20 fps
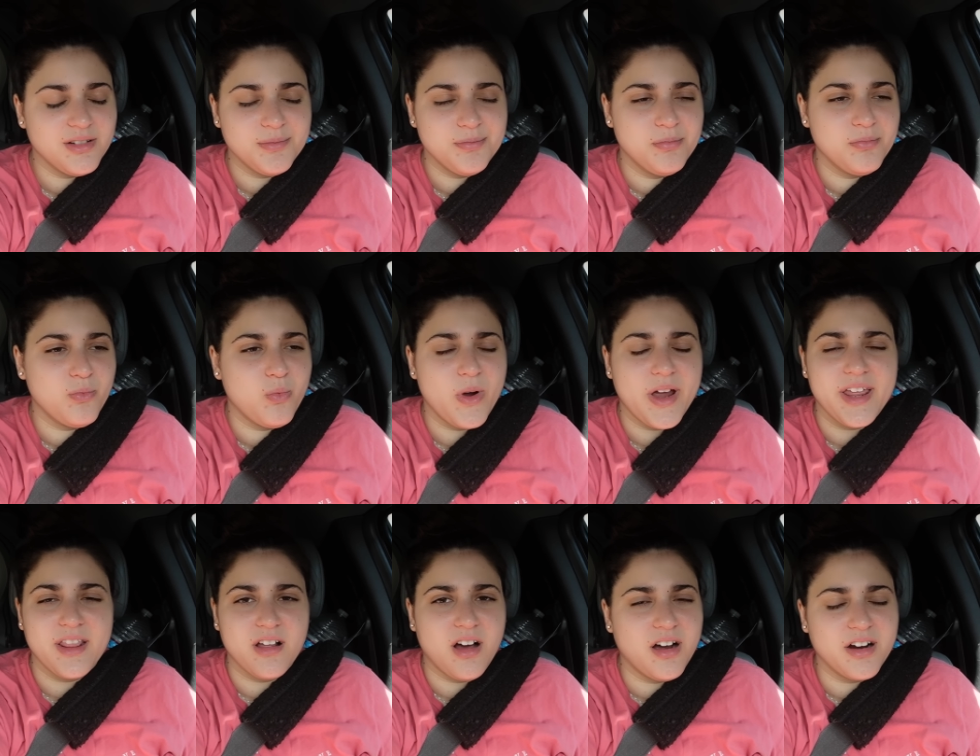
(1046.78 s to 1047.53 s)

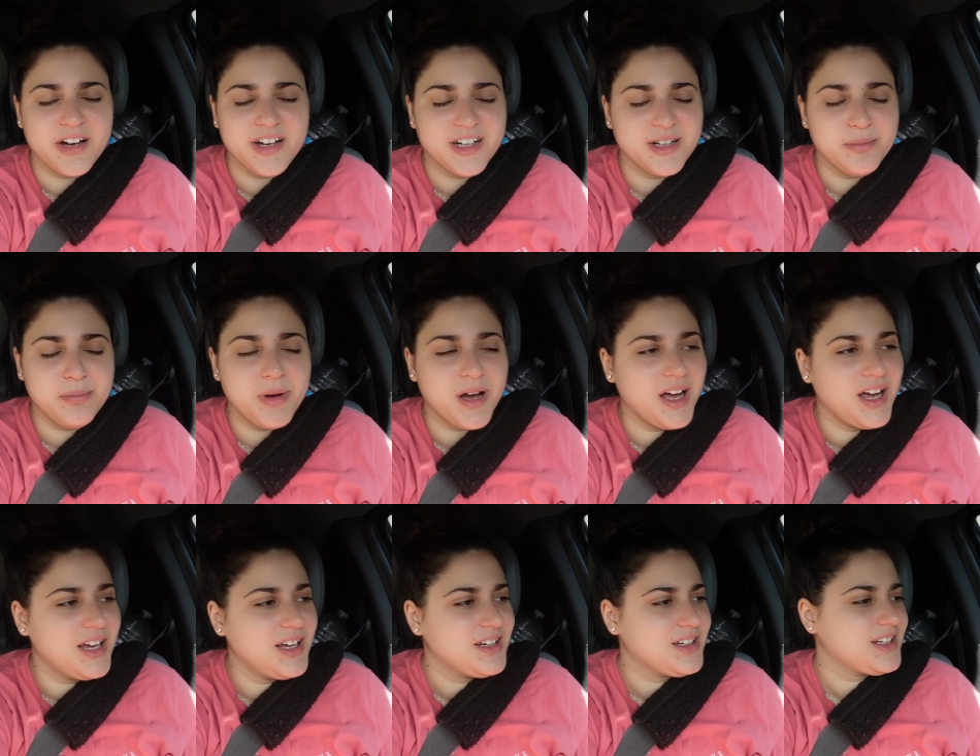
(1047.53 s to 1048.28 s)
way longer.
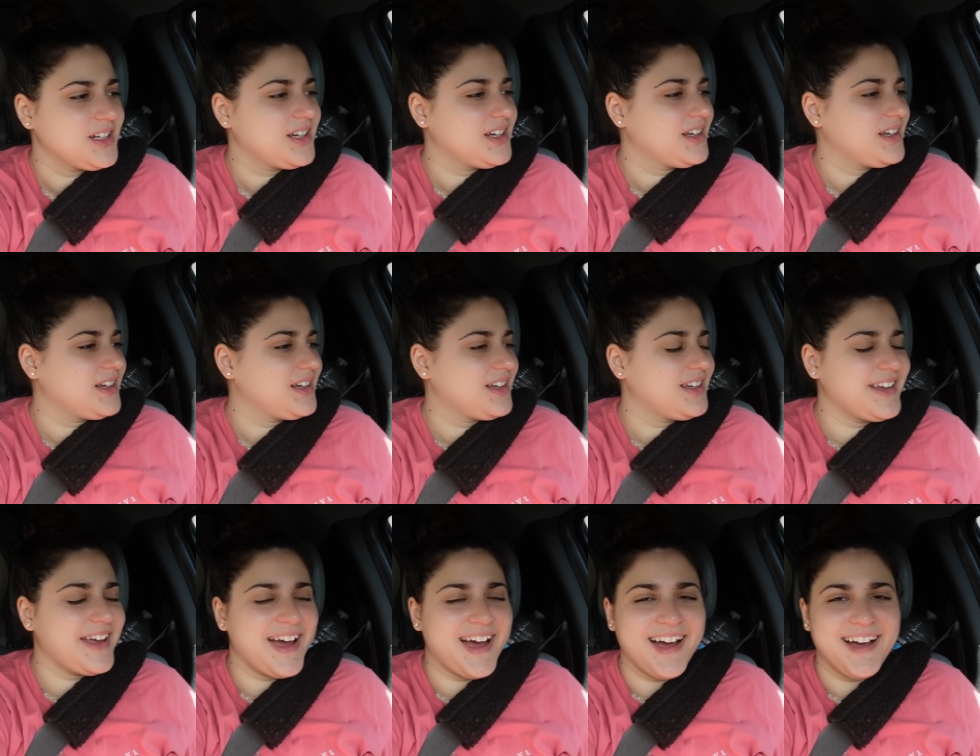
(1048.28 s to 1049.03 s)
But
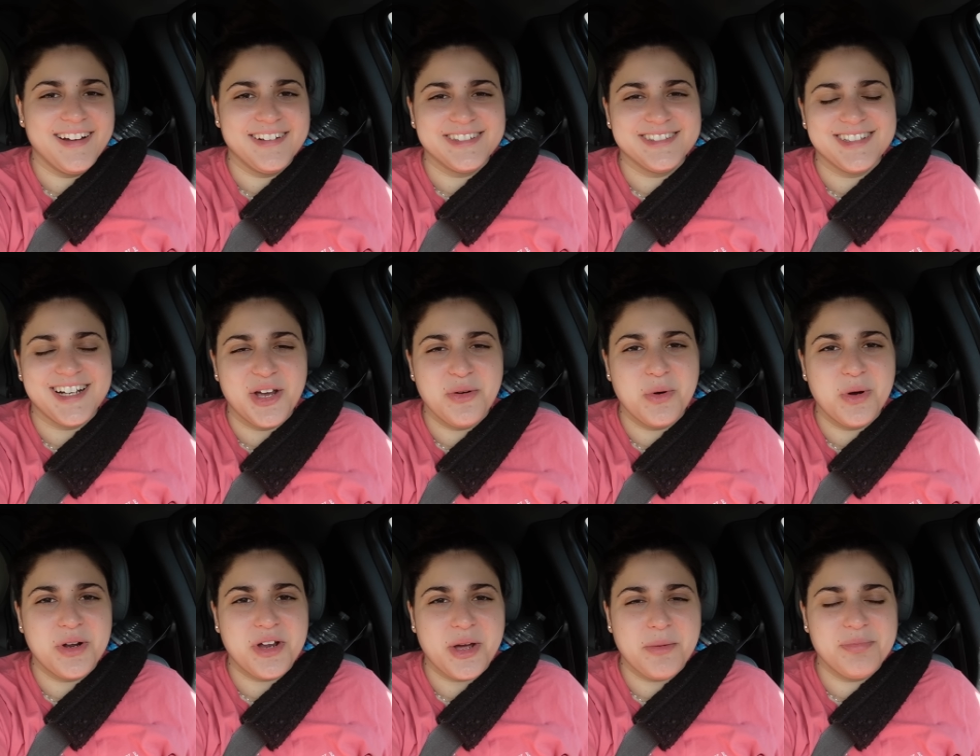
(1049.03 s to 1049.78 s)
yeah, I
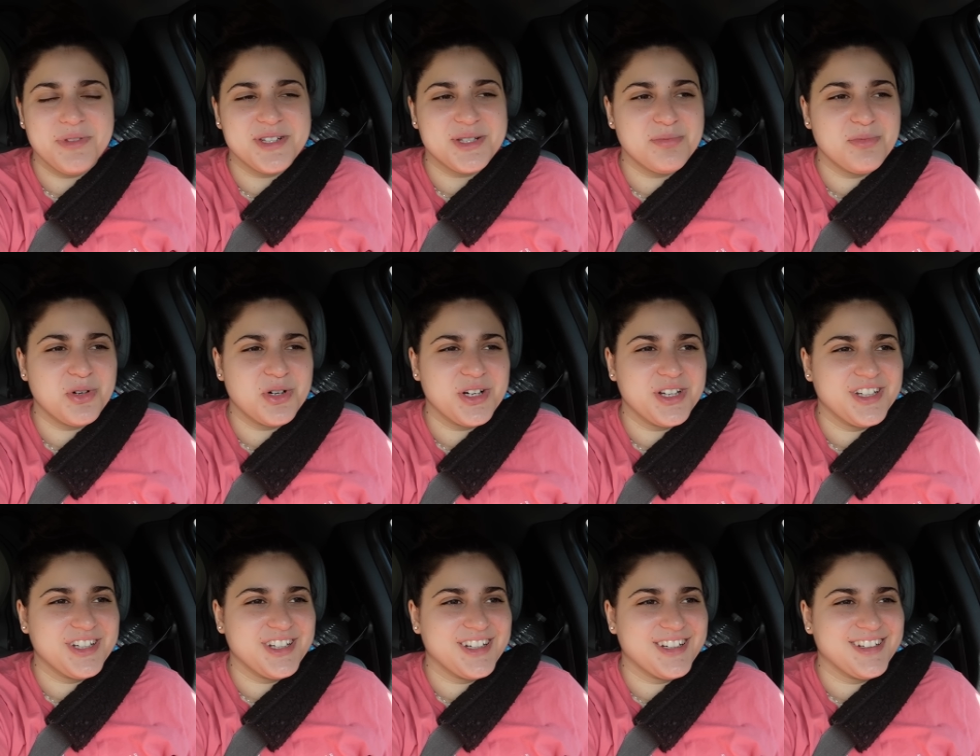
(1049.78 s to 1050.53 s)
woke up this
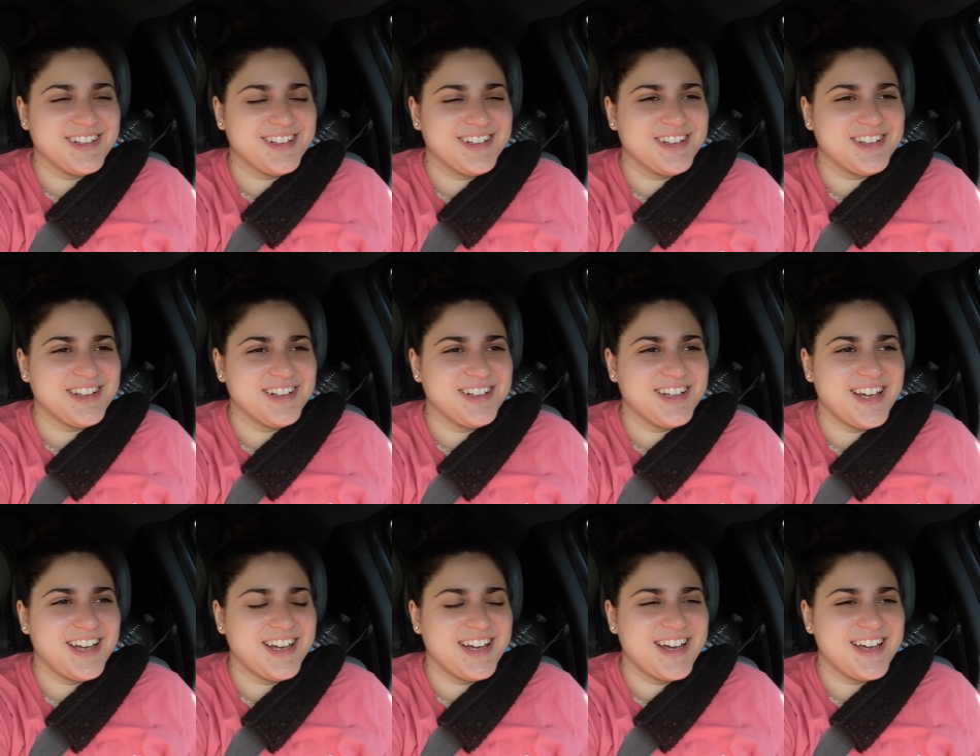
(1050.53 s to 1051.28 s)
morning
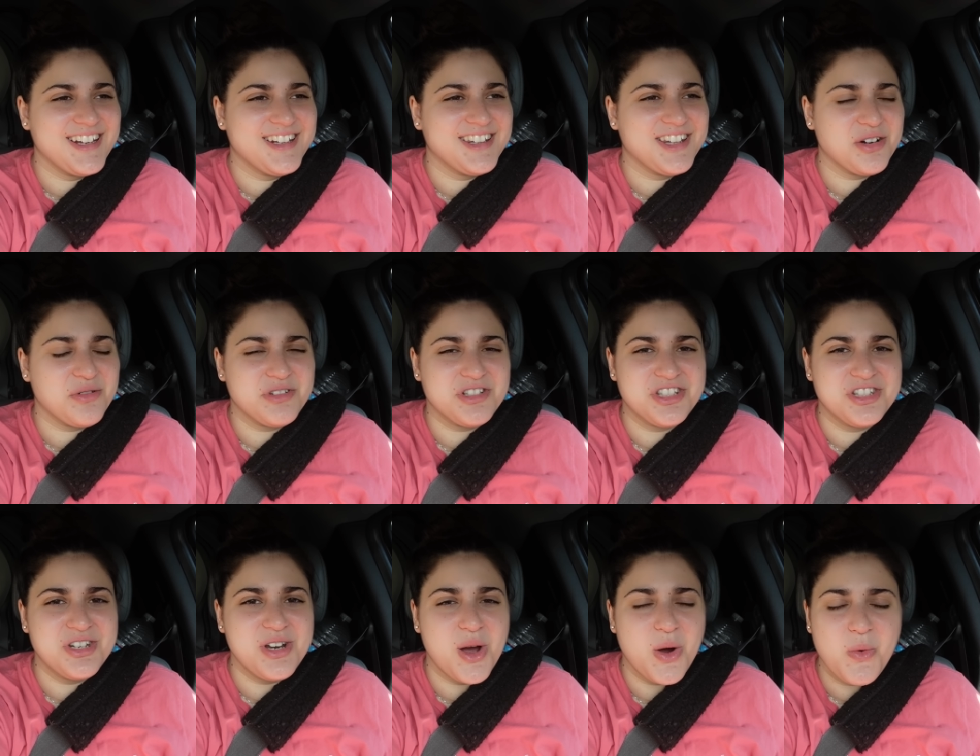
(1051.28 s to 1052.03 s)
and there was
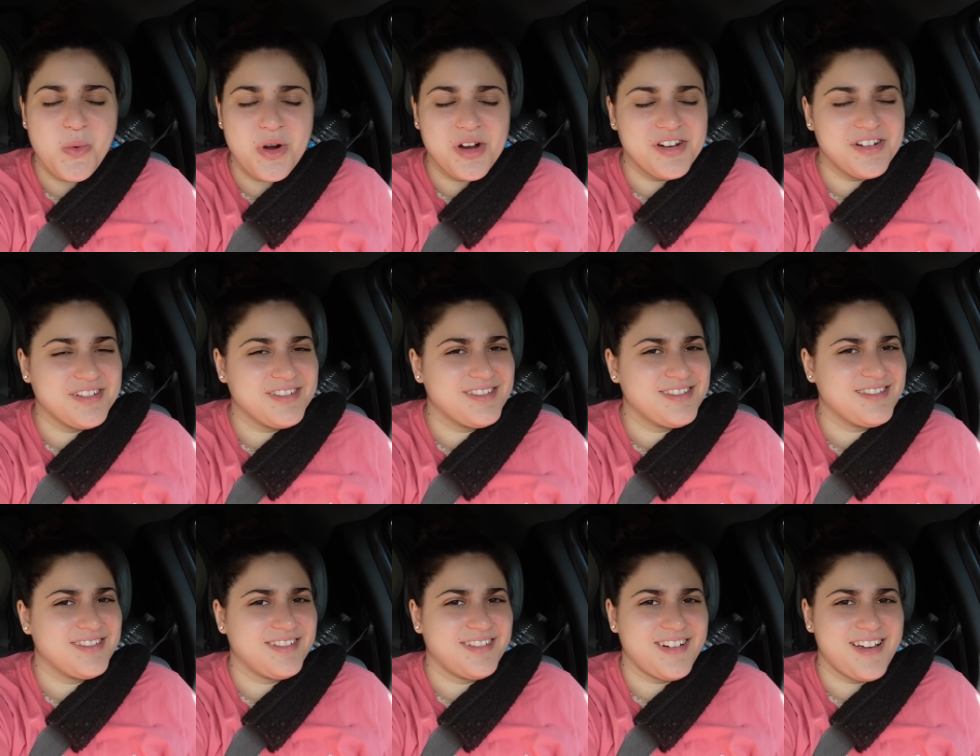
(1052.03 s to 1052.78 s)
no one
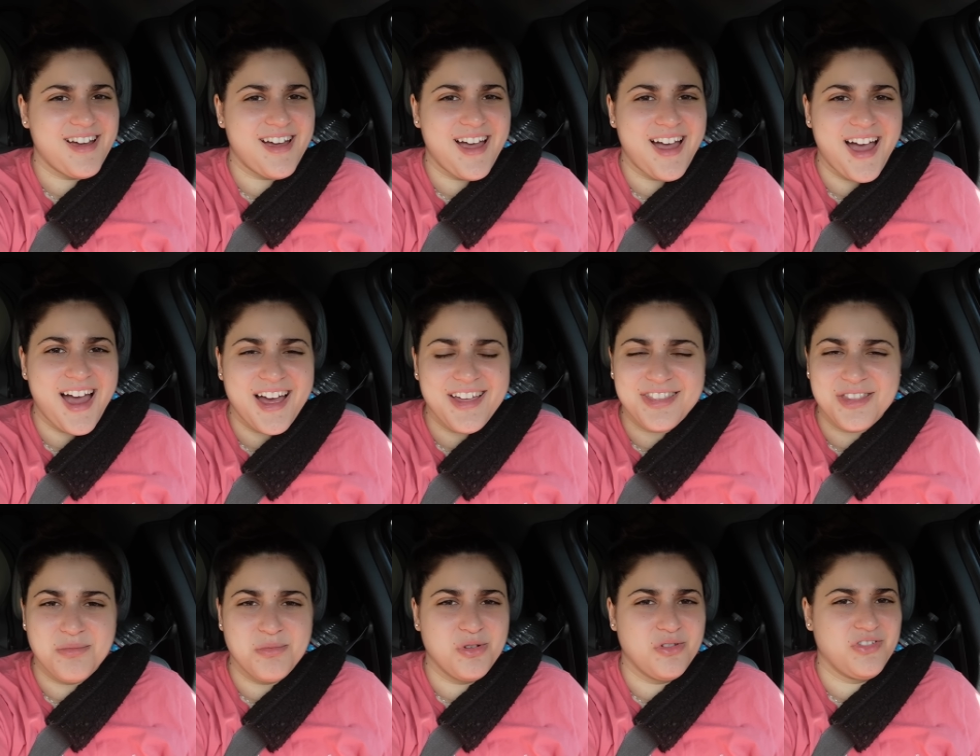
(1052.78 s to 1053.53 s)

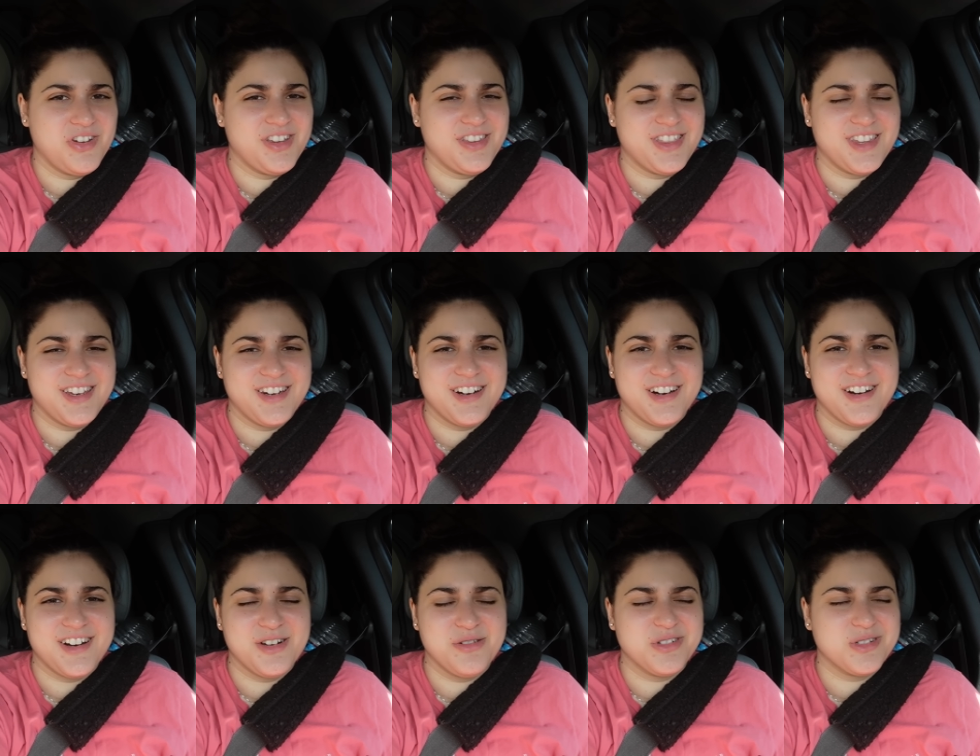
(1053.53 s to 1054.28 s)
at the movie
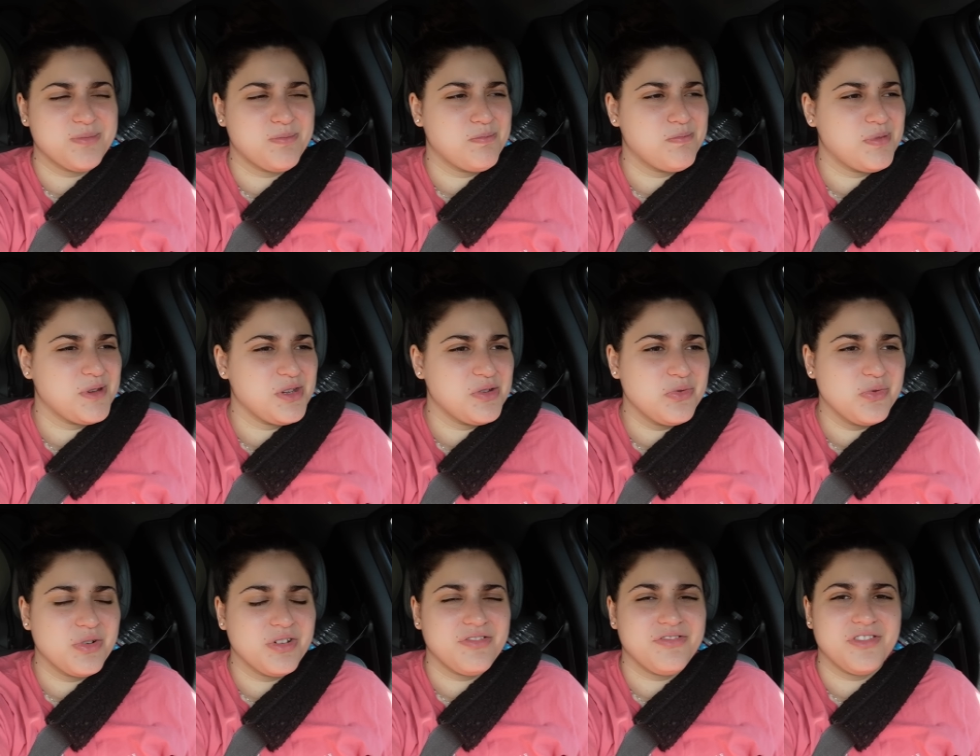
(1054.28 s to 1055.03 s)
theater. It was
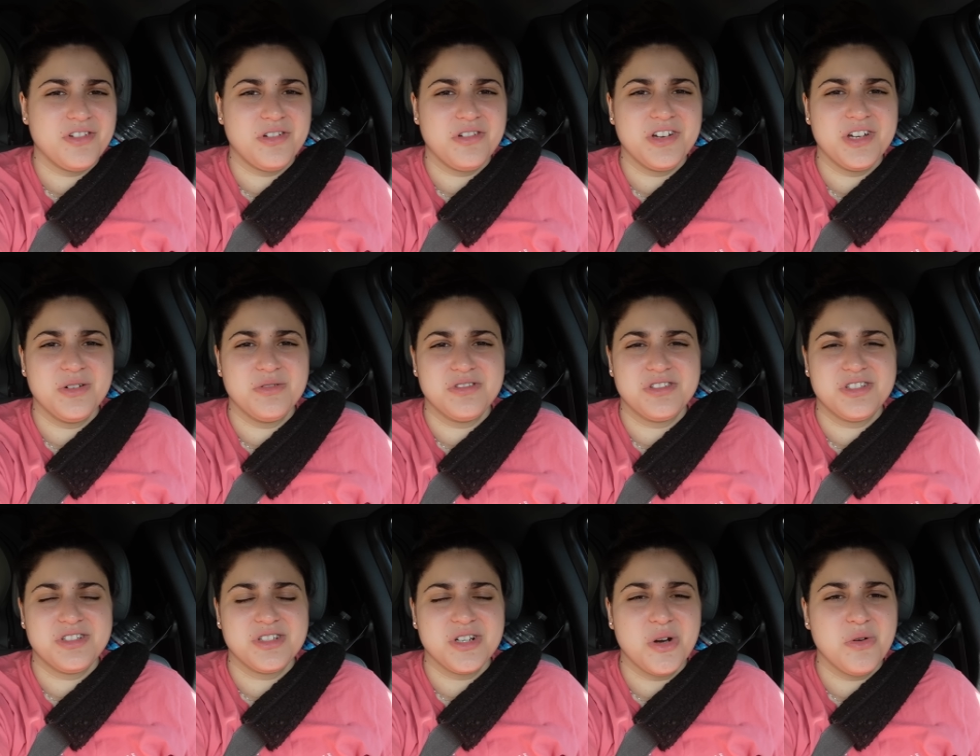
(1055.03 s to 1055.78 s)
beautiful. It
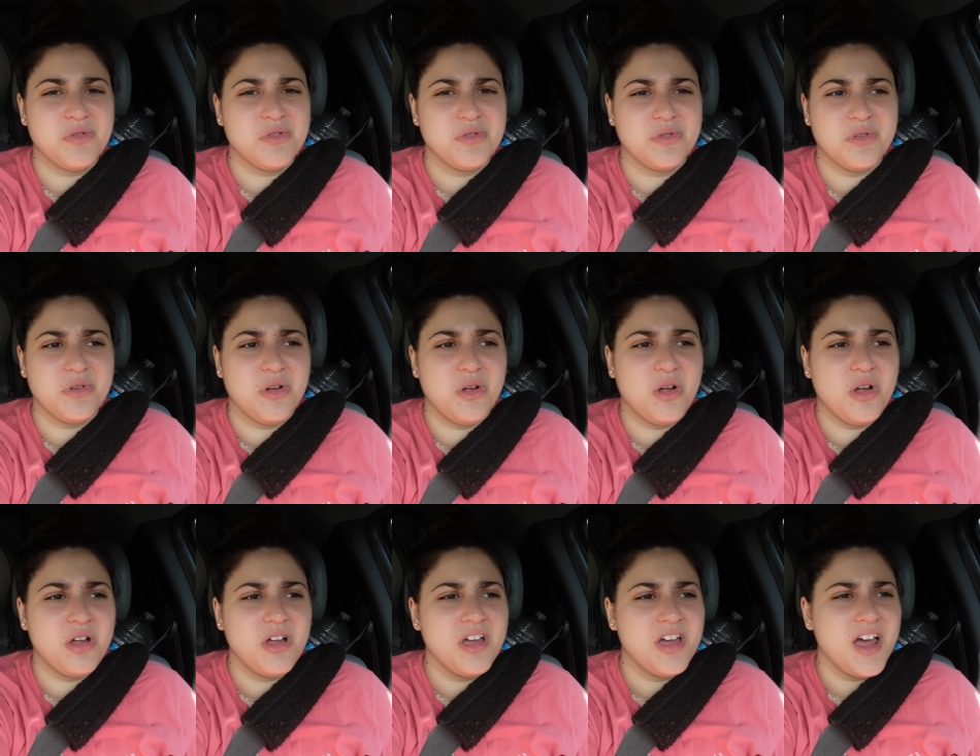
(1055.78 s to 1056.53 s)
was so
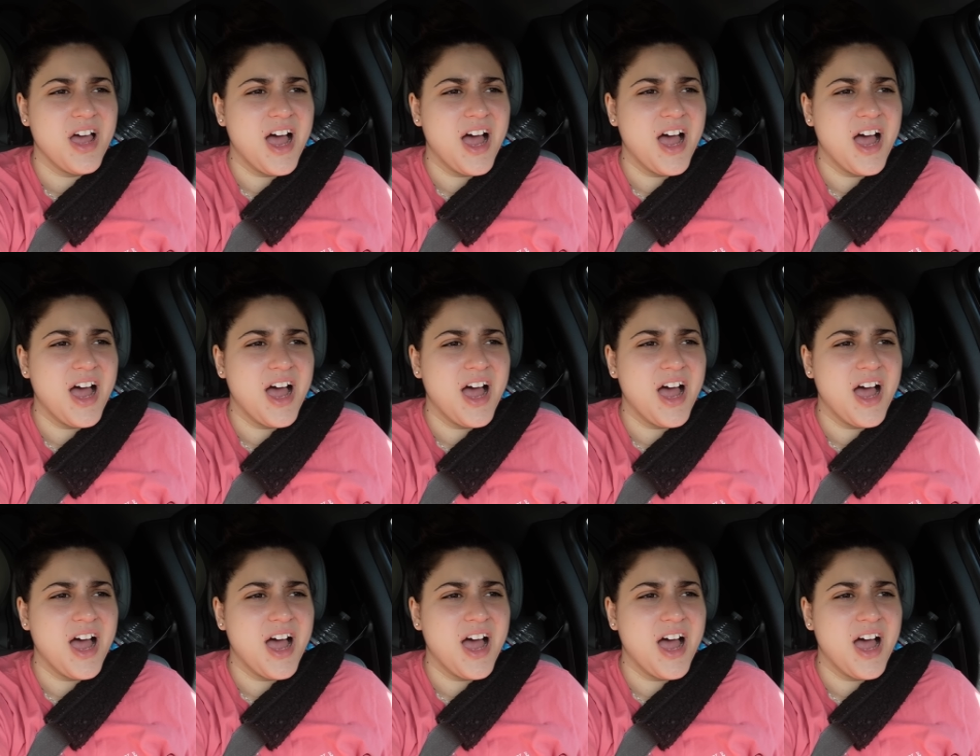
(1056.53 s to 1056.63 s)
cool.